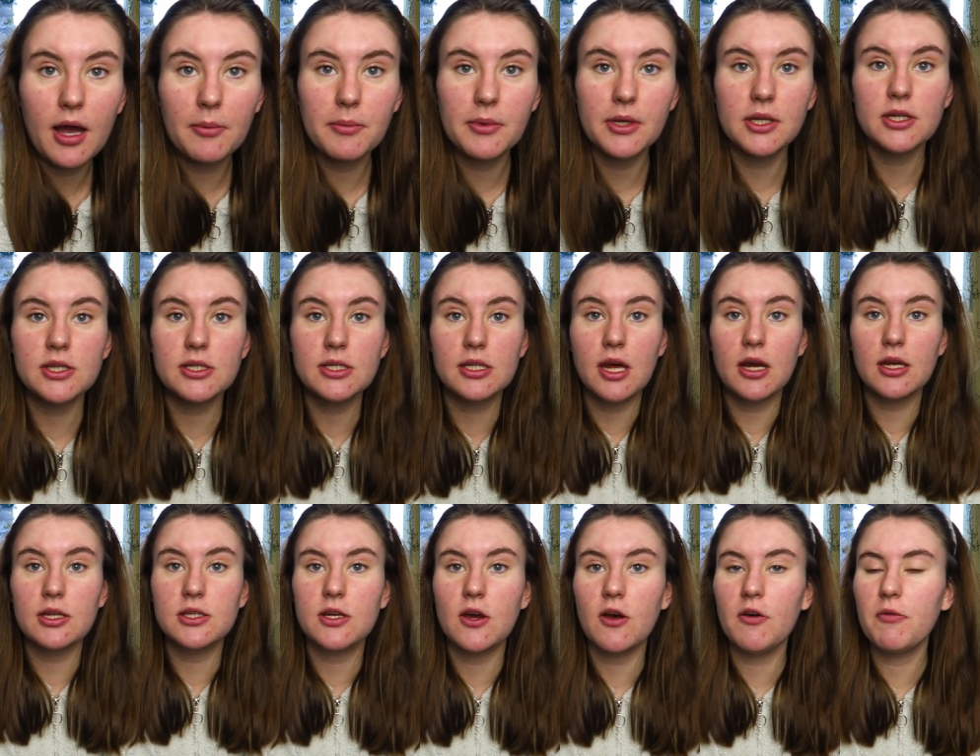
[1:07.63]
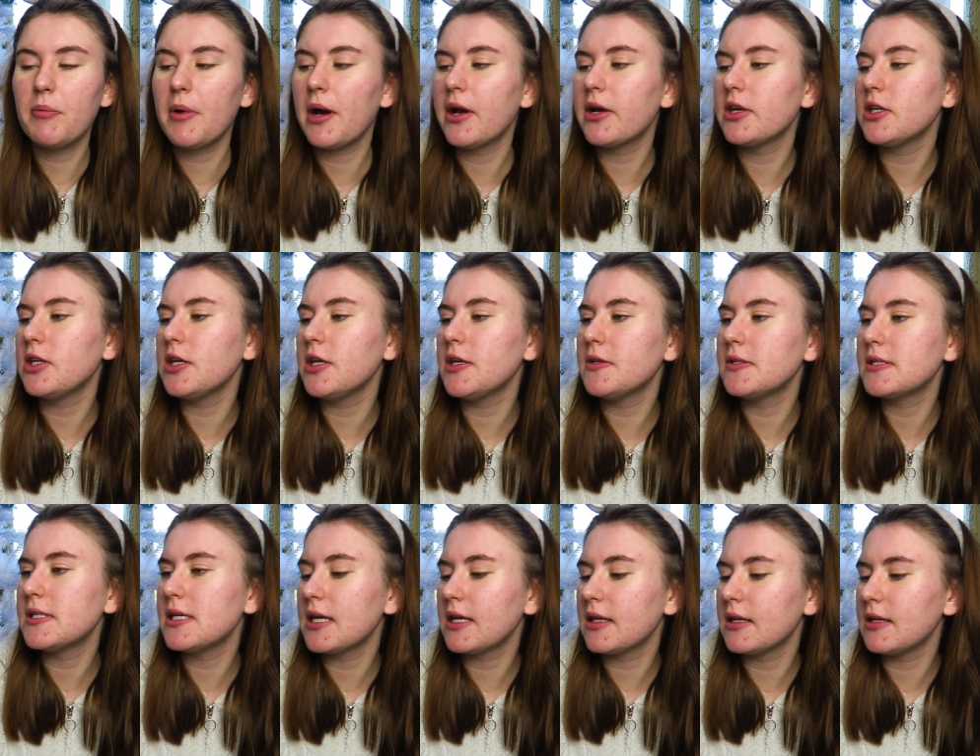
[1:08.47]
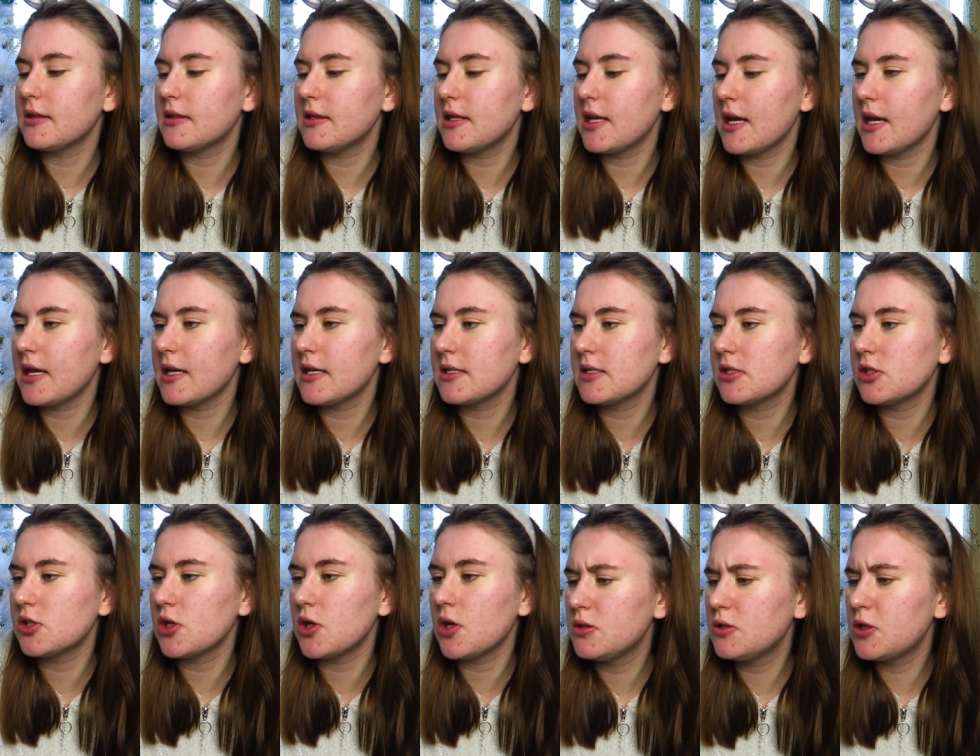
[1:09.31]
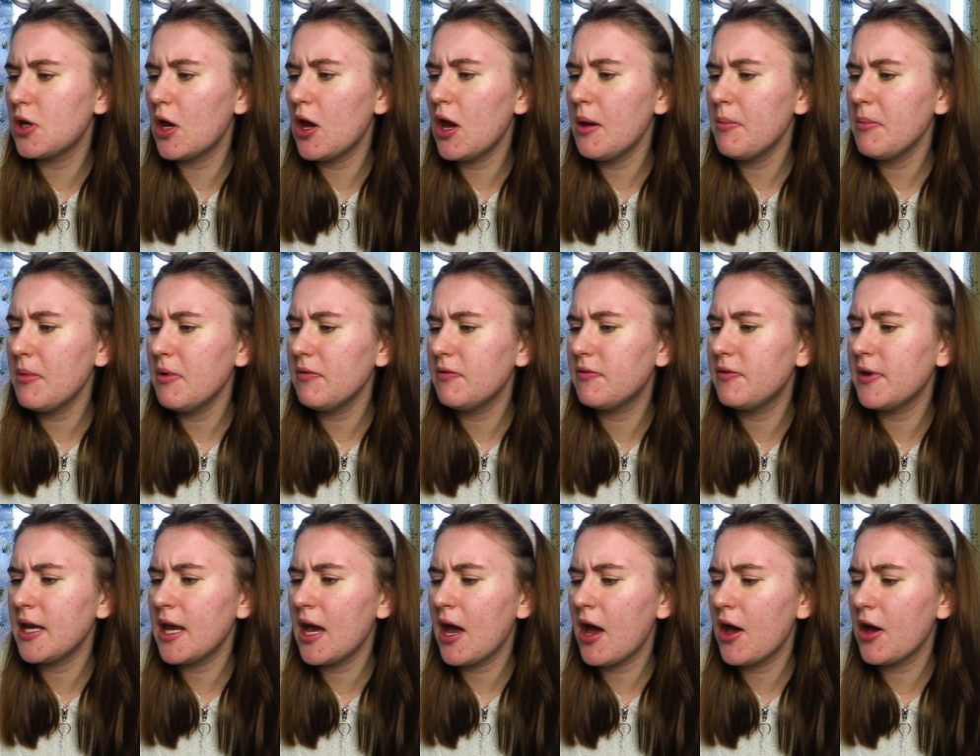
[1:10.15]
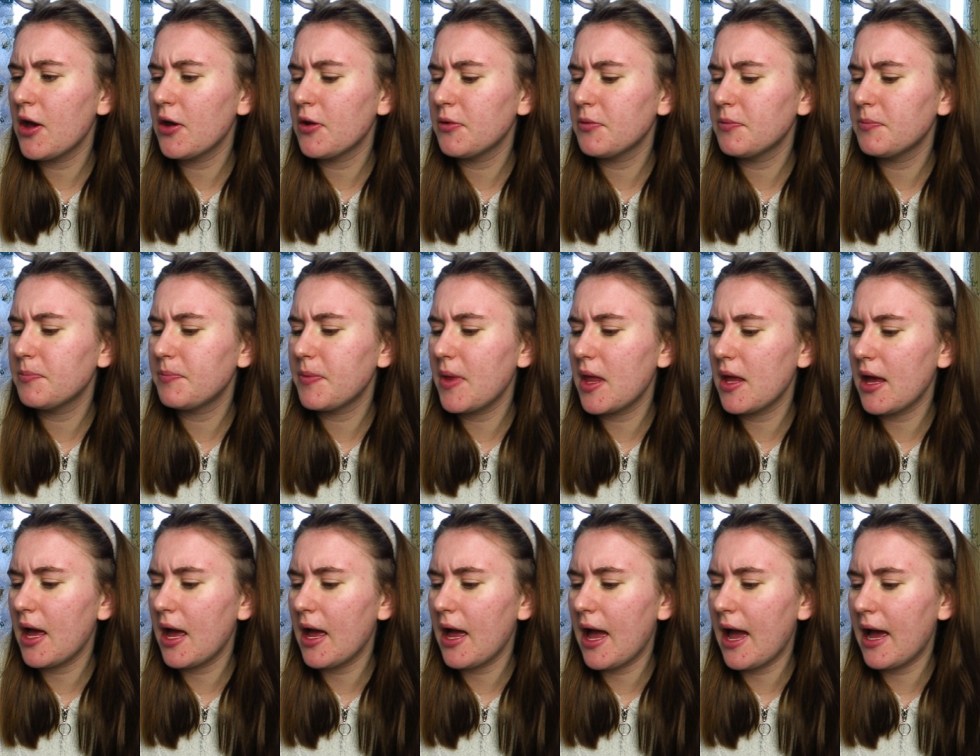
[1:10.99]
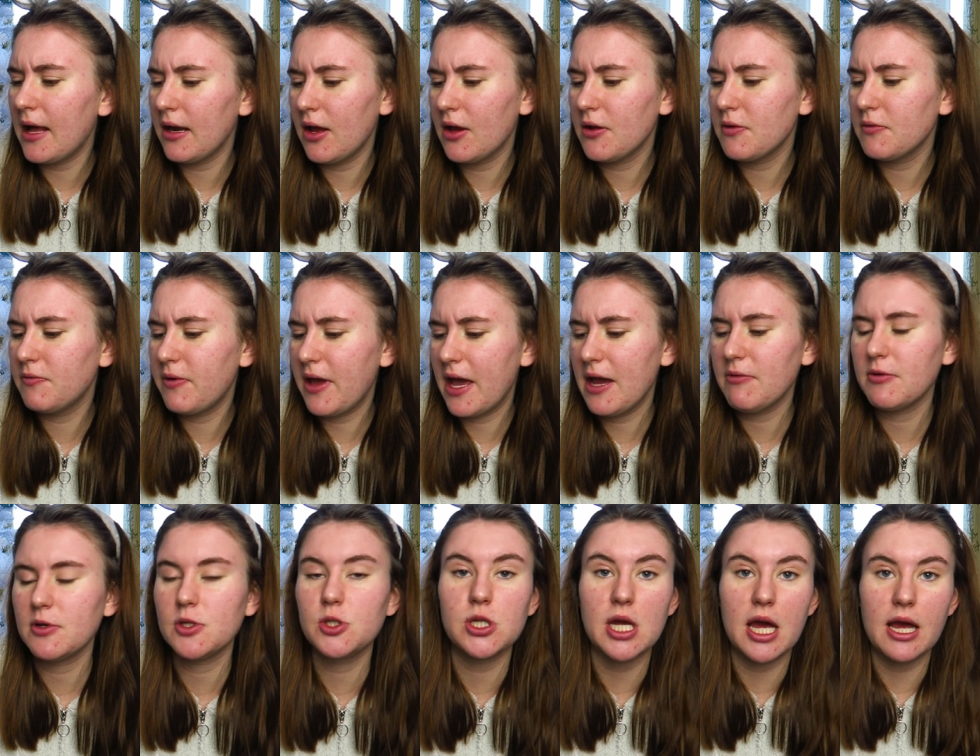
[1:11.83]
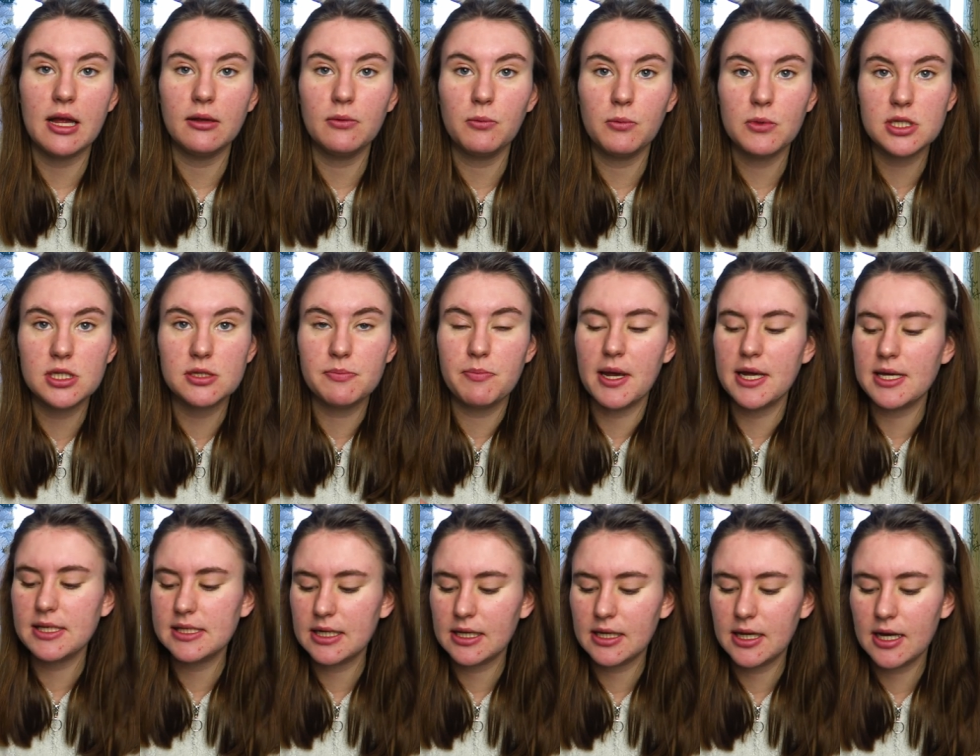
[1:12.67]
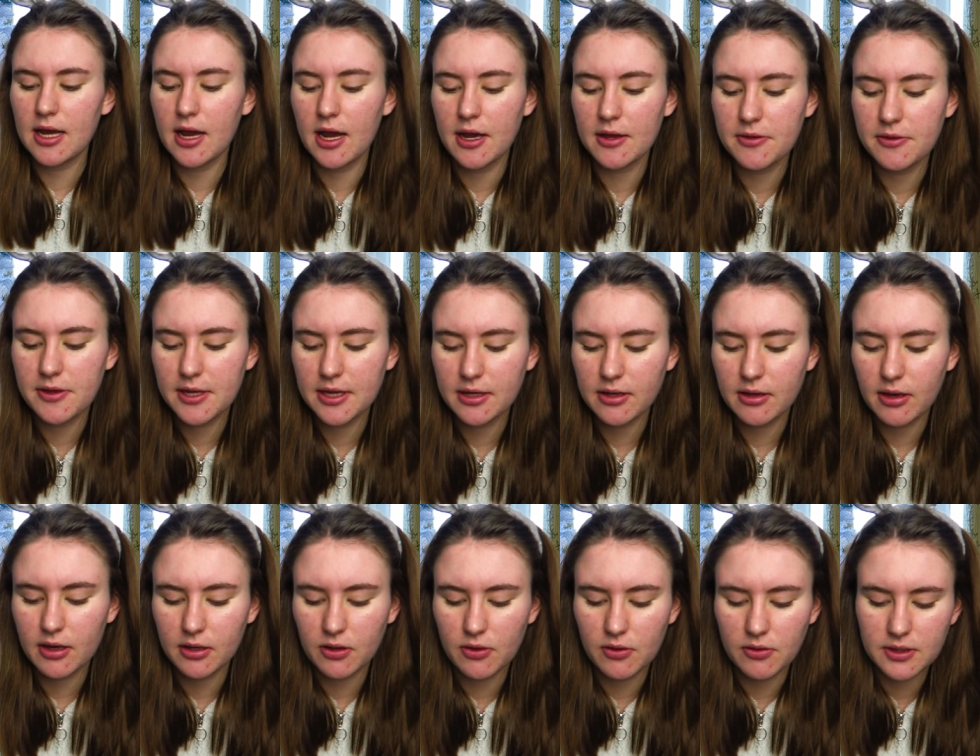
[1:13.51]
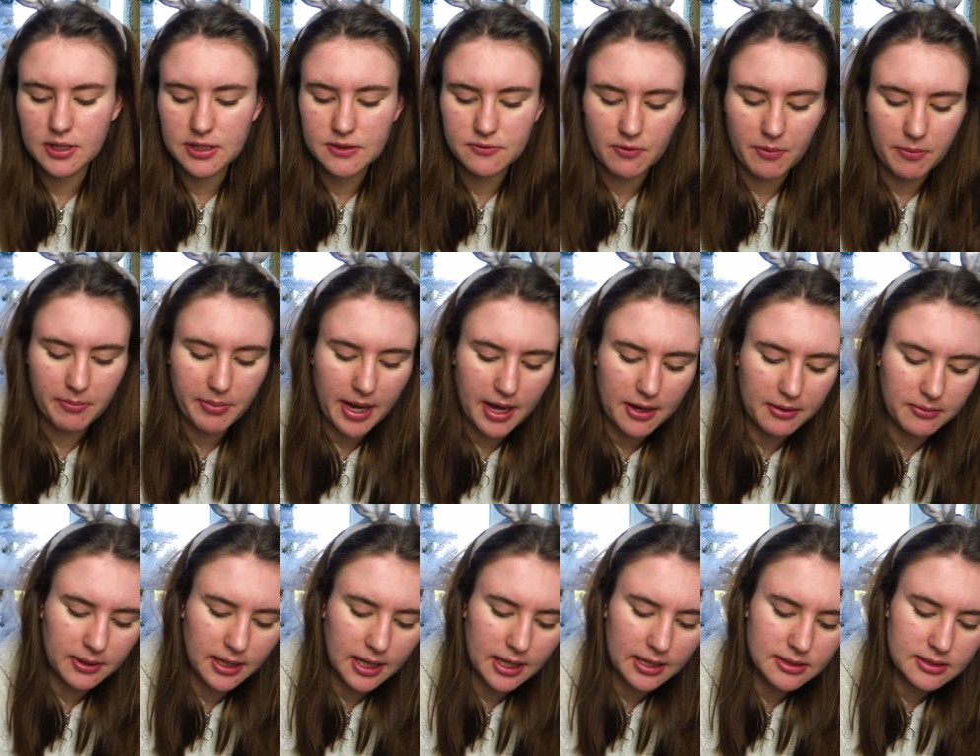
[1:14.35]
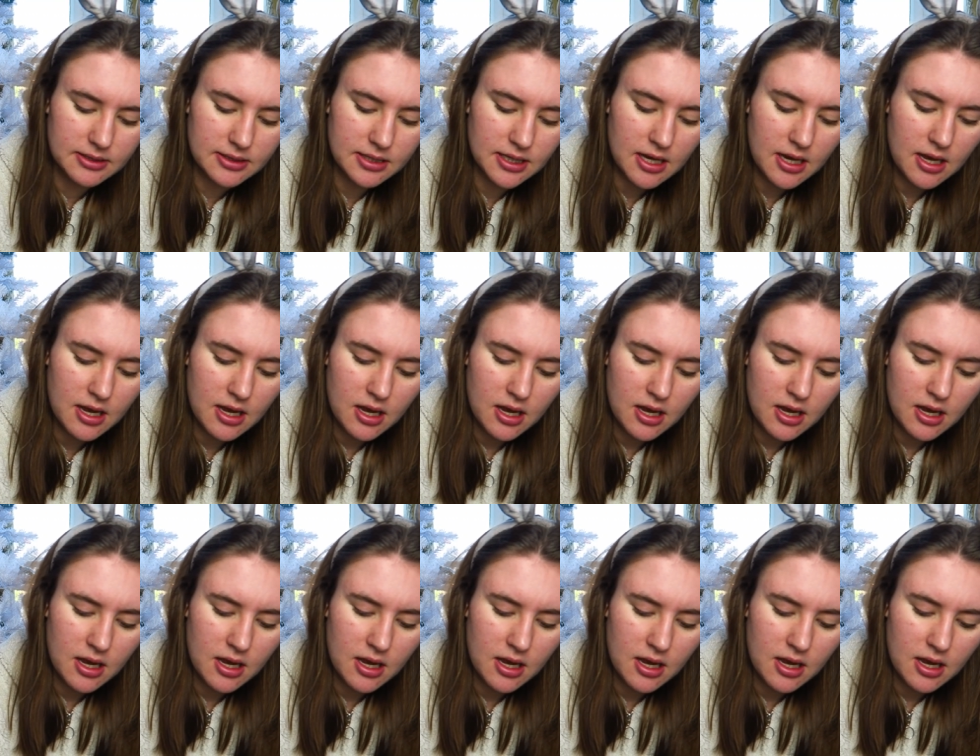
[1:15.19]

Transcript: I'm going to start off by using this Dermavio aloe vera gel, which basically I think I got this from Poundland.